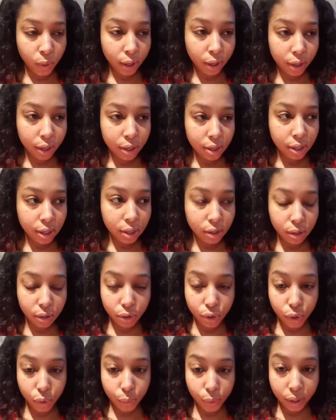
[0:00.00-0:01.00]
workers these
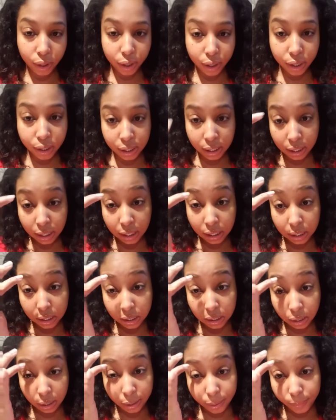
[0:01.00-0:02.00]
social workers and
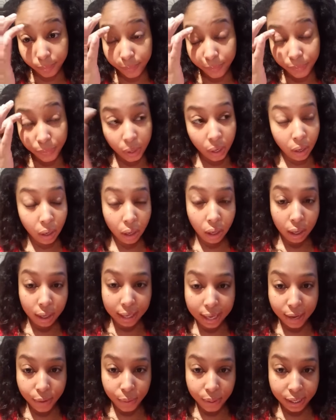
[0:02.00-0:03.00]
these um
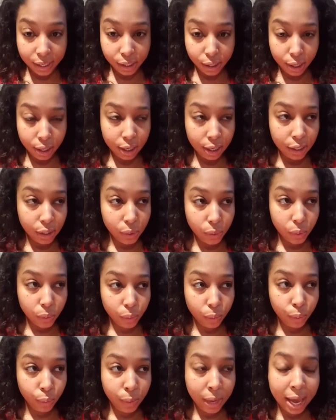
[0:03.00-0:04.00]
county attorneys
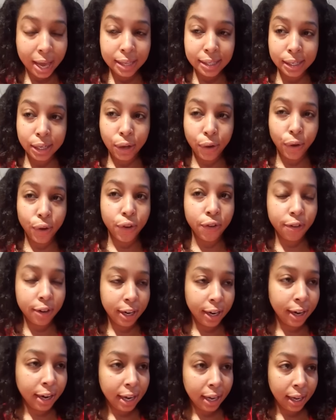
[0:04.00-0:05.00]
we had to go over
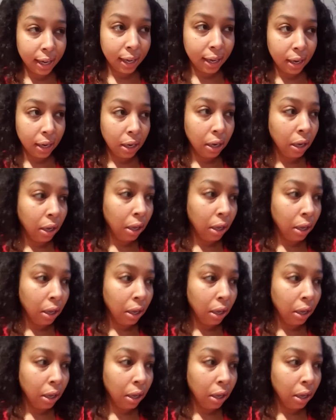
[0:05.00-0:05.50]
their head